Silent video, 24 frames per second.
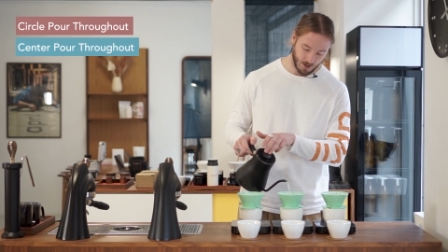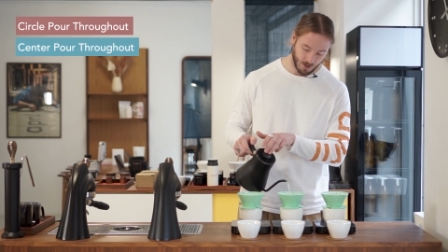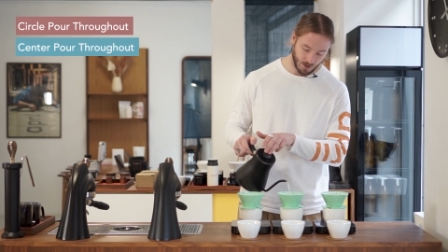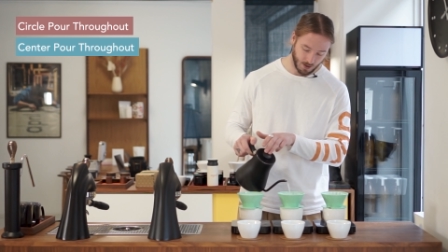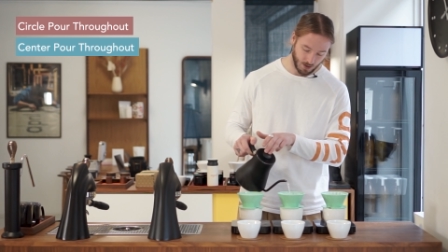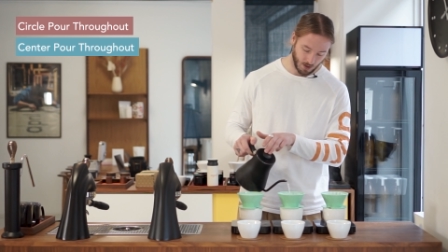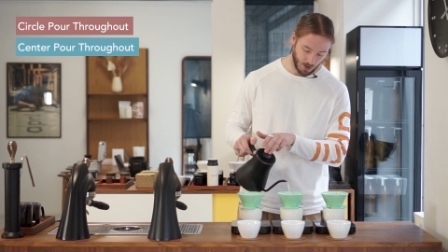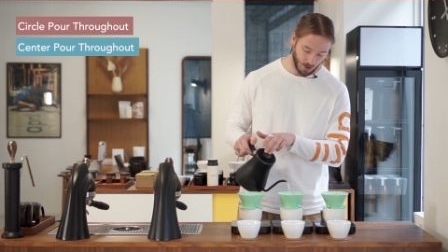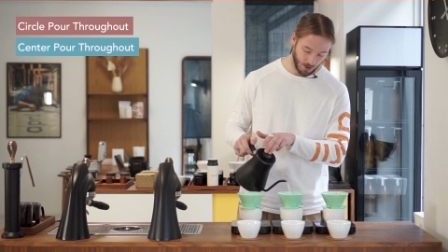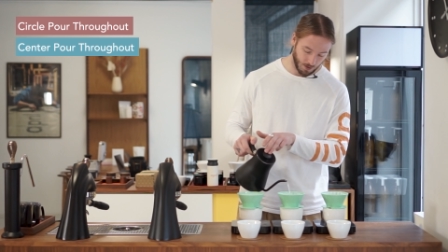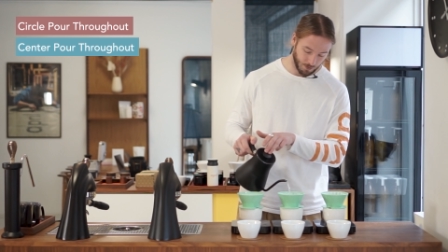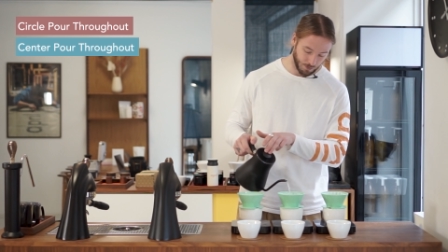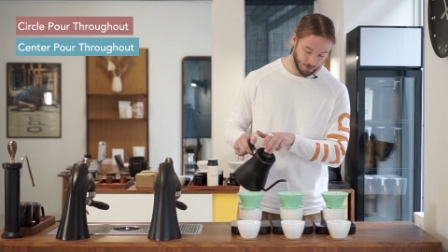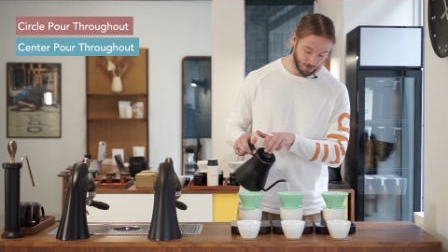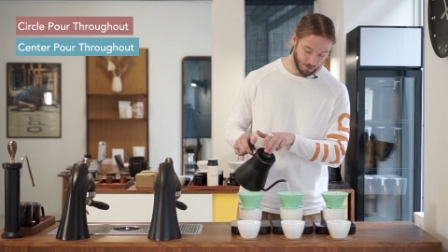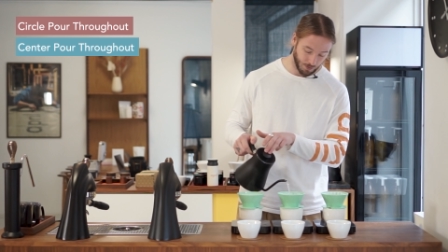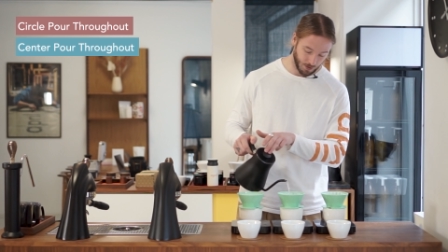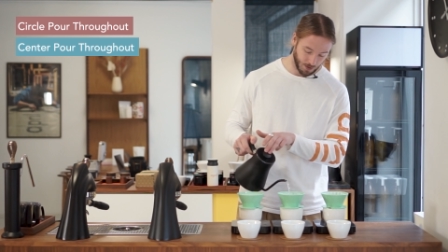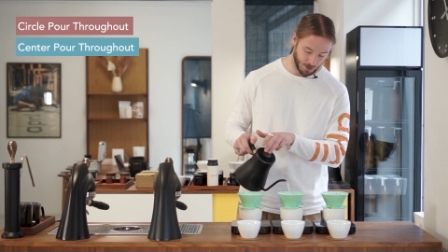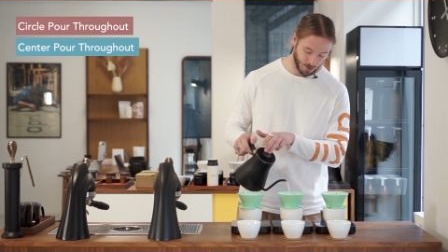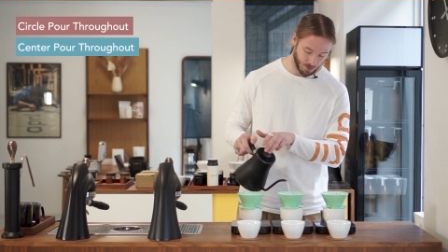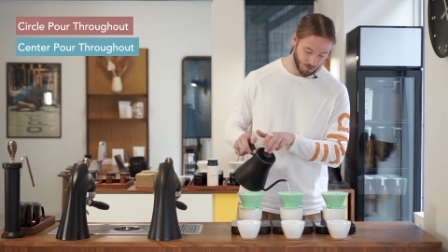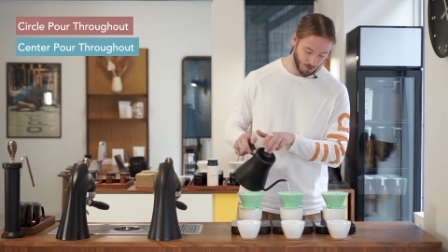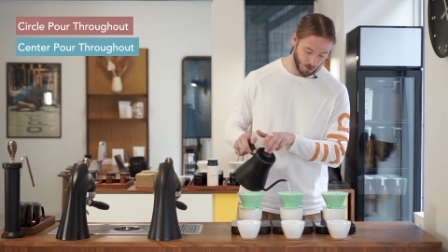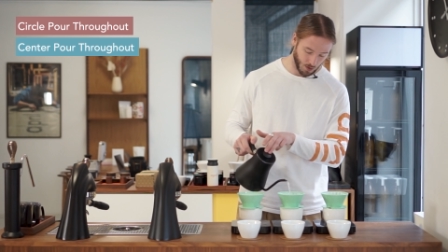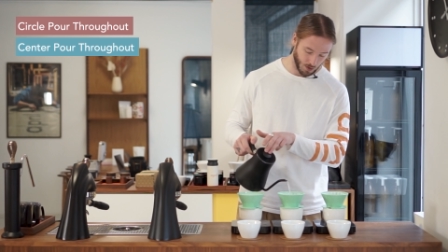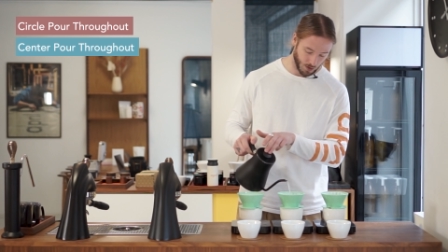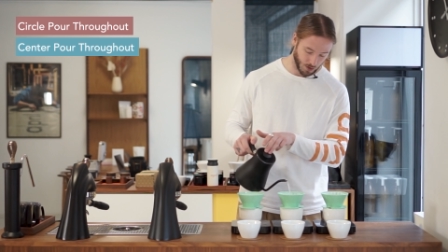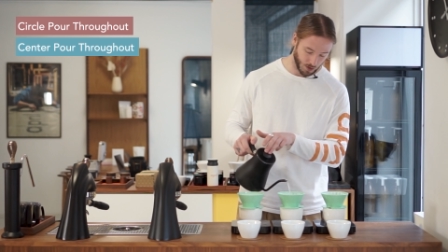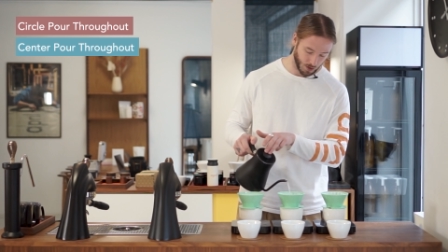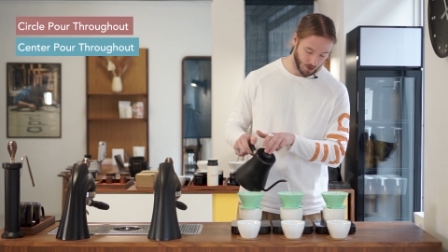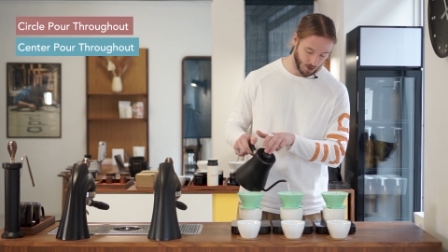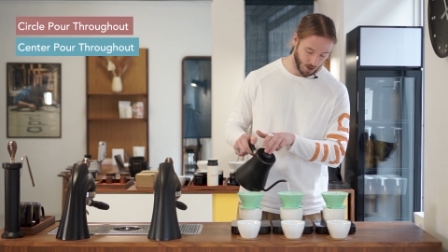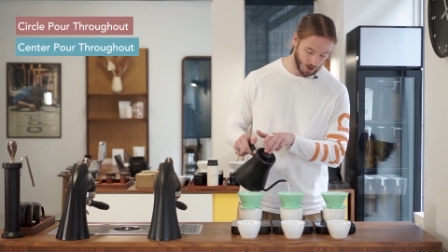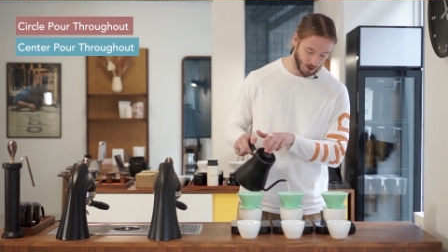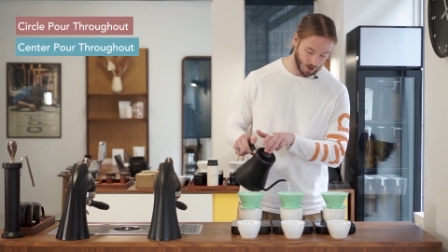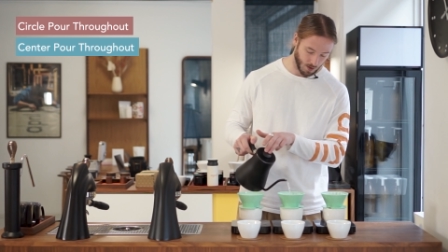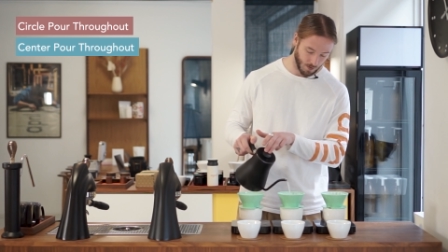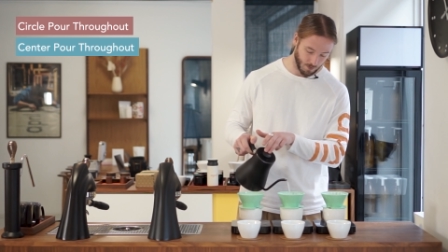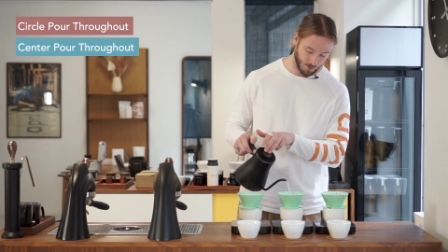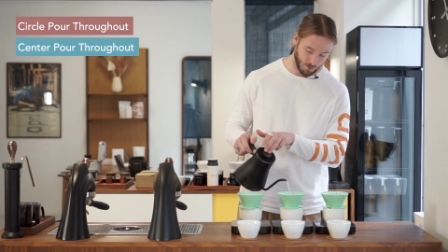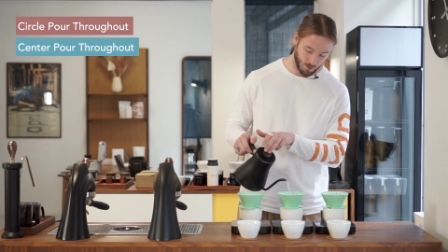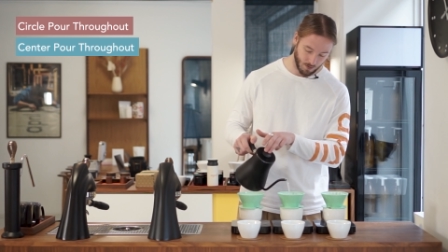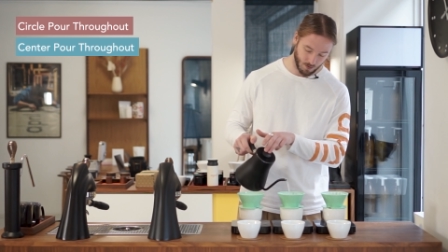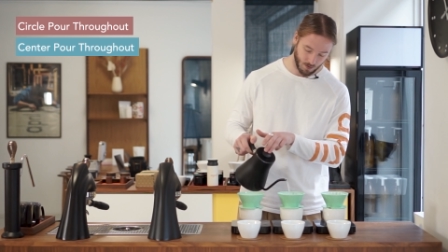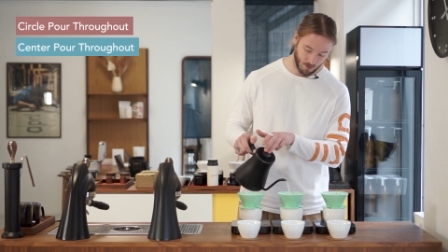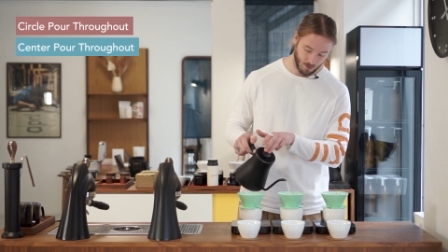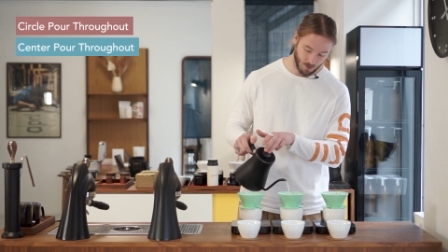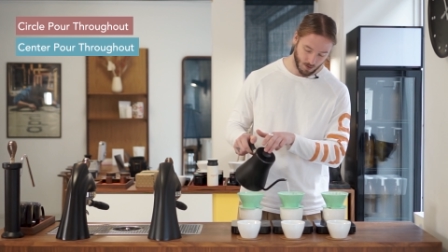the kind of finished version of